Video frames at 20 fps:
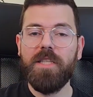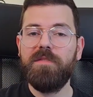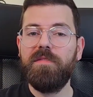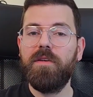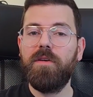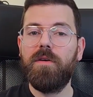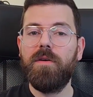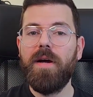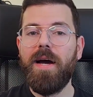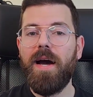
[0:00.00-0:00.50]

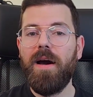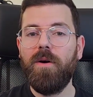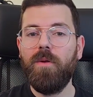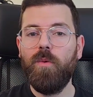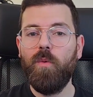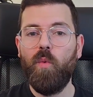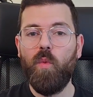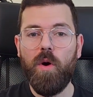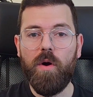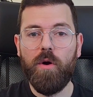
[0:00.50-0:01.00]
let's figure
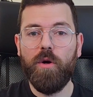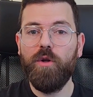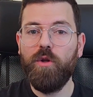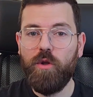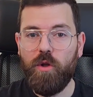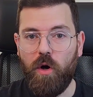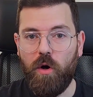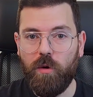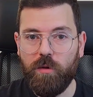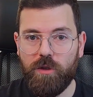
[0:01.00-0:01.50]
out what
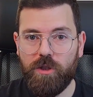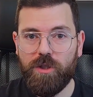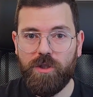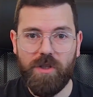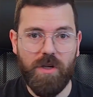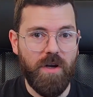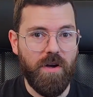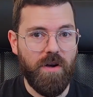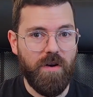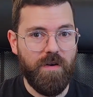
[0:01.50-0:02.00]
are the
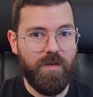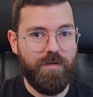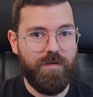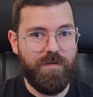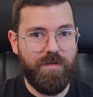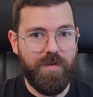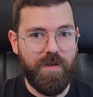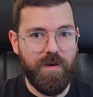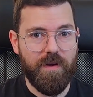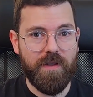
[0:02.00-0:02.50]
notes
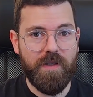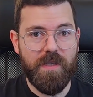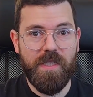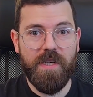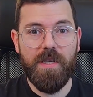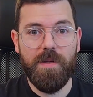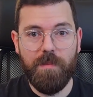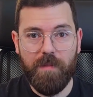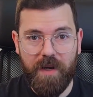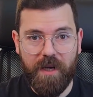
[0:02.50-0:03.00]
of the
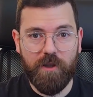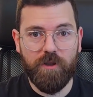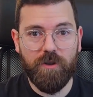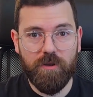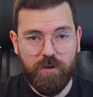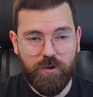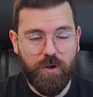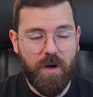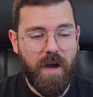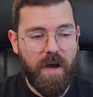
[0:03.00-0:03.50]
D
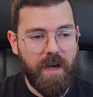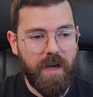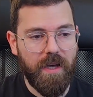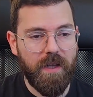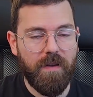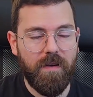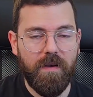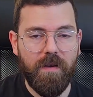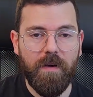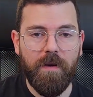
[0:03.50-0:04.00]
major
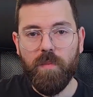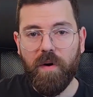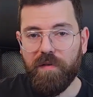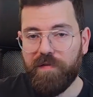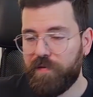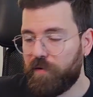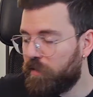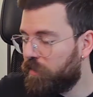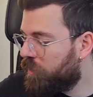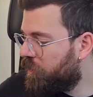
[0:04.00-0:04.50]
triad.
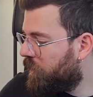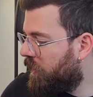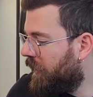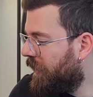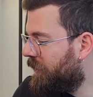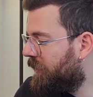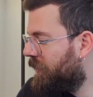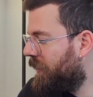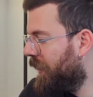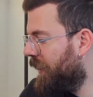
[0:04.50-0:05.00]
But first,
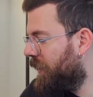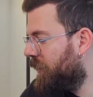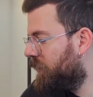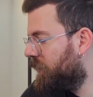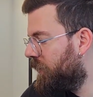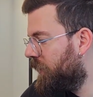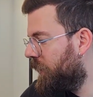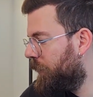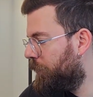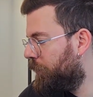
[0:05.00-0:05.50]
let's take a
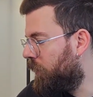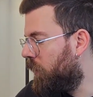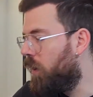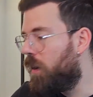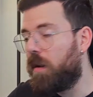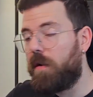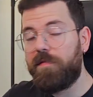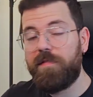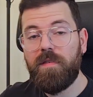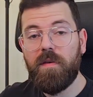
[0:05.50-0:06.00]
sip
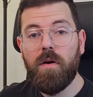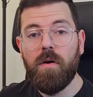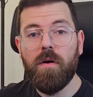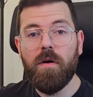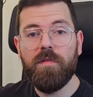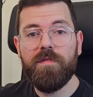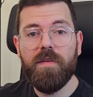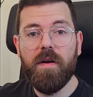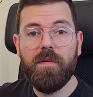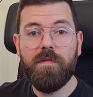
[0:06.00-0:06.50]
of
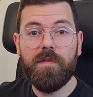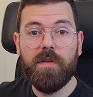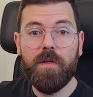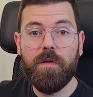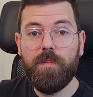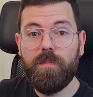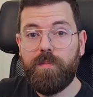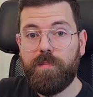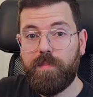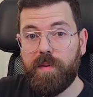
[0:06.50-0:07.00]
our
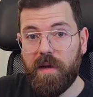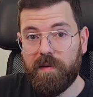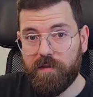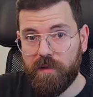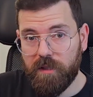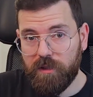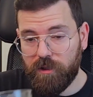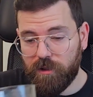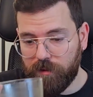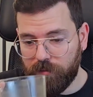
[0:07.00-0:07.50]
favorite
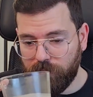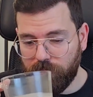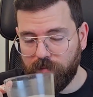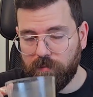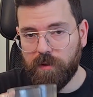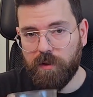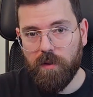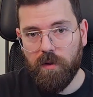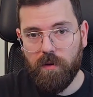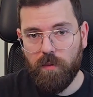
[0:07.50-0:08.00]
beverage.
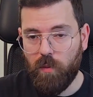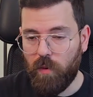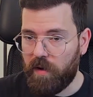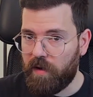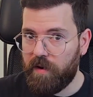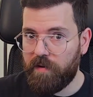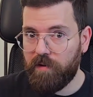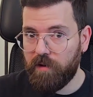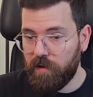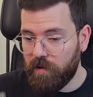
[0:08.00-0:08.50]
So
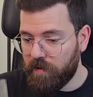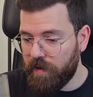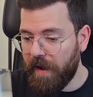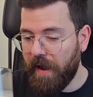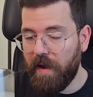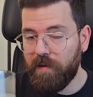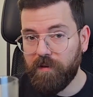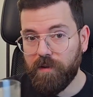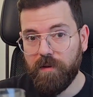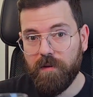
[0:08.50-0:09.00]
whatever you're
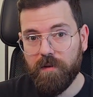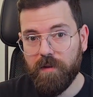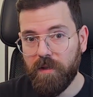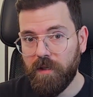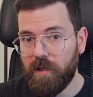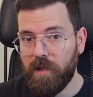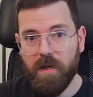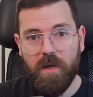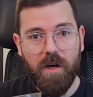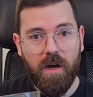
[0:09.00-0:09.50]
having,
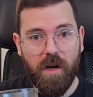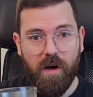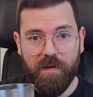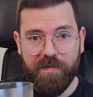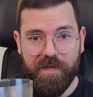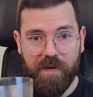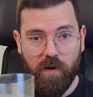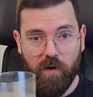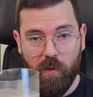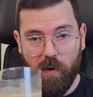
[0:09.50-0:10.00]

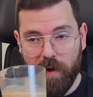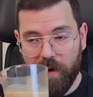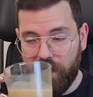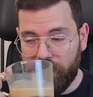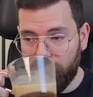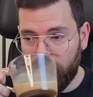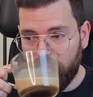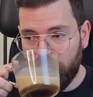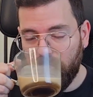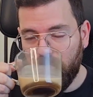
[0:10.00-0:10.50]
coffee or
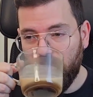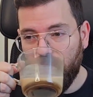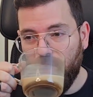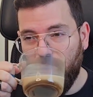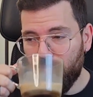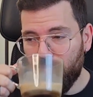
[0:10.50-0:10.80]
whatever.